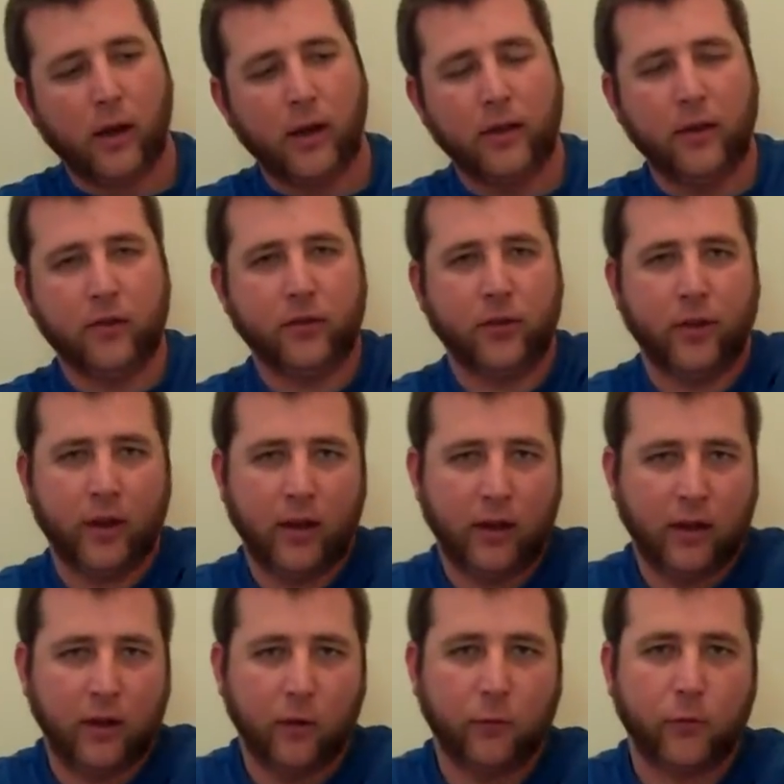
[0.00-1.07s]
And these are
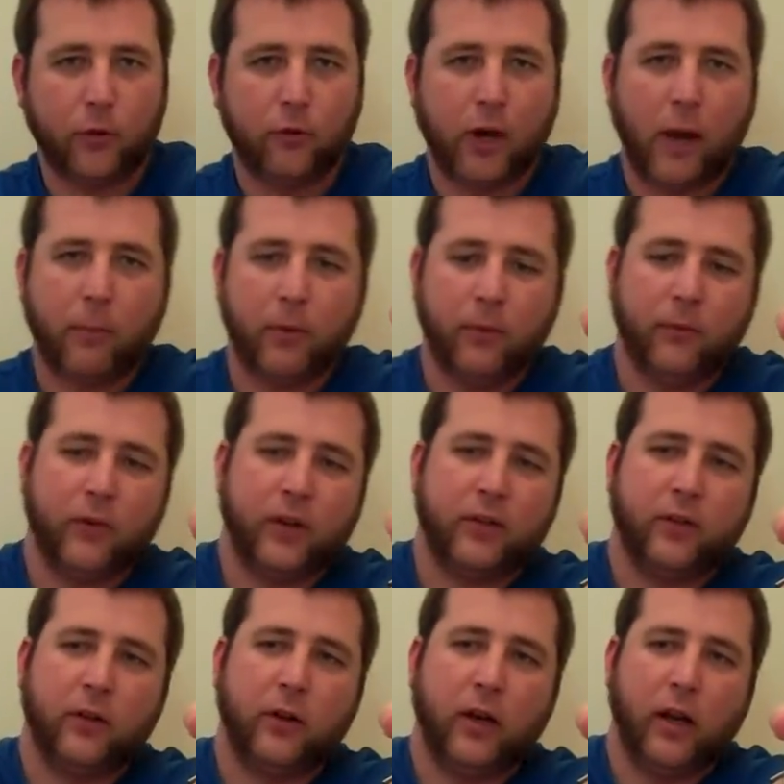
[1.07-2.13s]
the Ilford Rapid
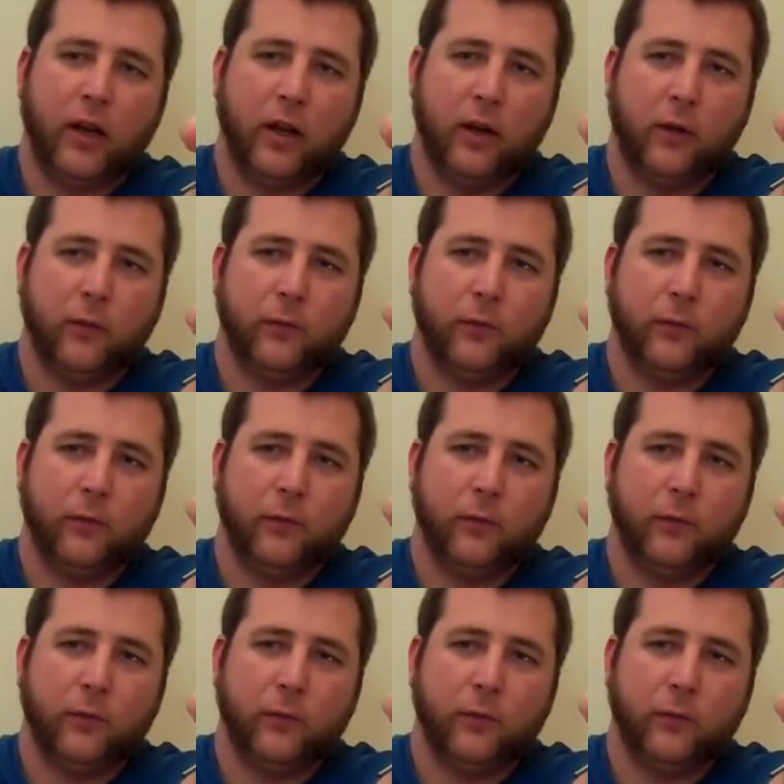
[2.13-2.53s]
Fixer and